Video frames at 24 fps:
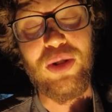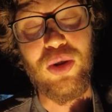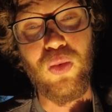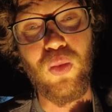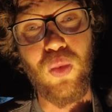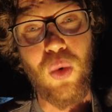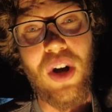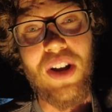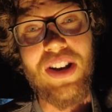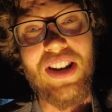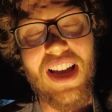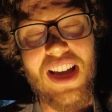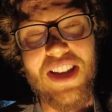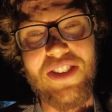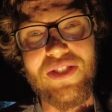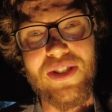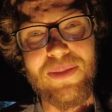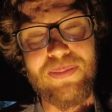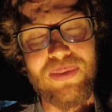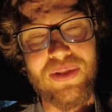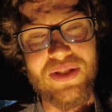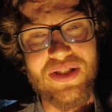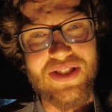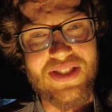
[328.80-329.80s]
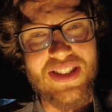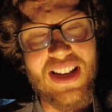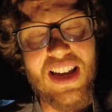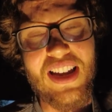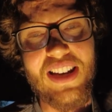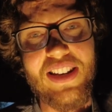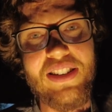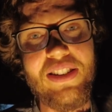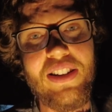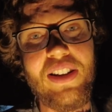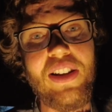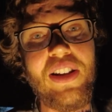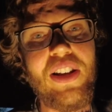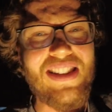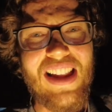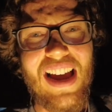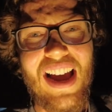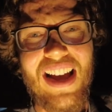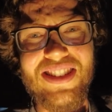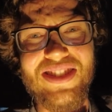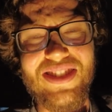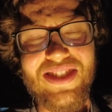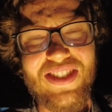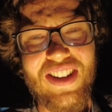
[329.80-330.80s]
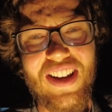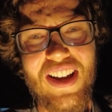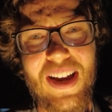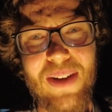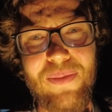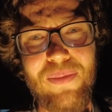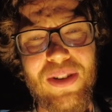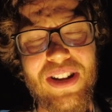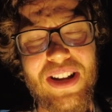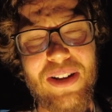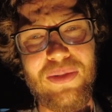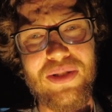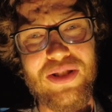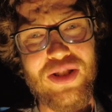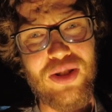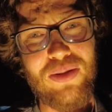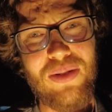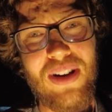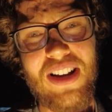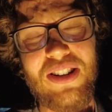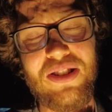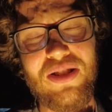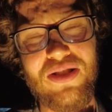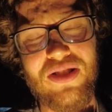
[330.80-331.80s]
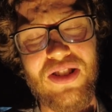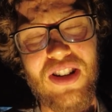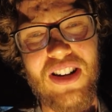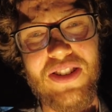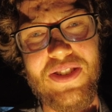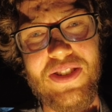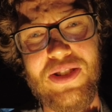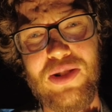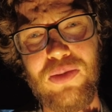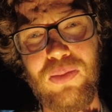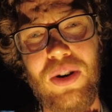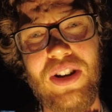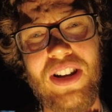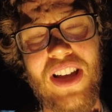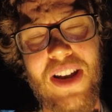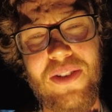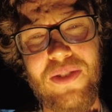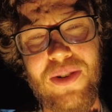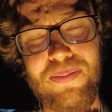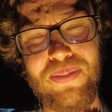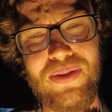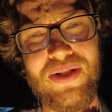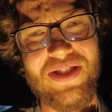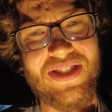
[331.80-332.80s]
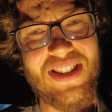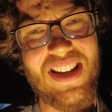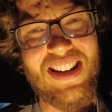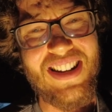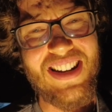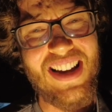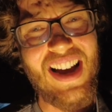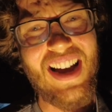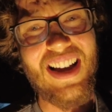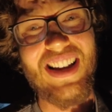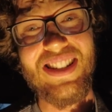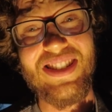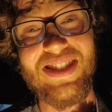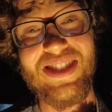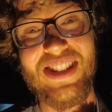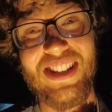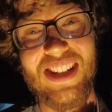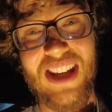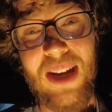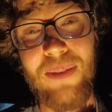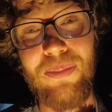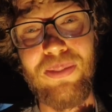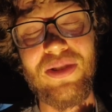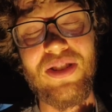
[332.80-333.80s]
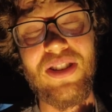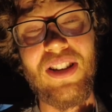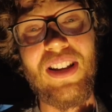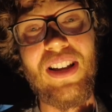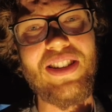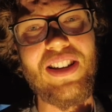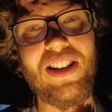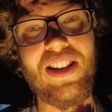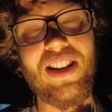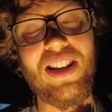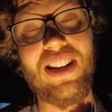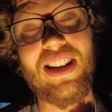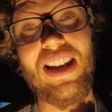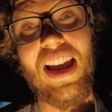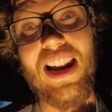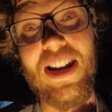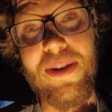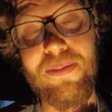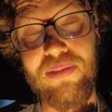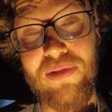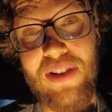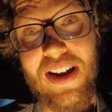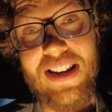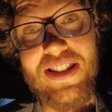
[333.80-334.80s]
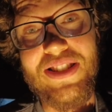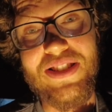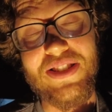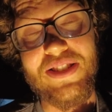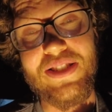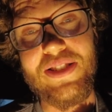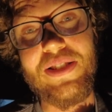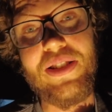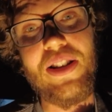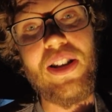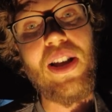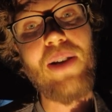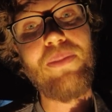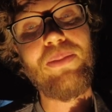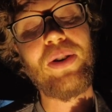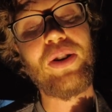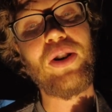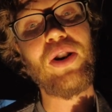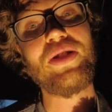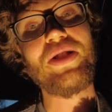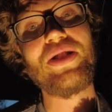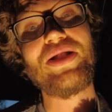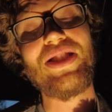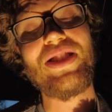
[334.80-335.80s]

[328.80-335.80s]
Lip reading: to 100%. Last time when I was trying to charge it to 100%, I skipped the calibration because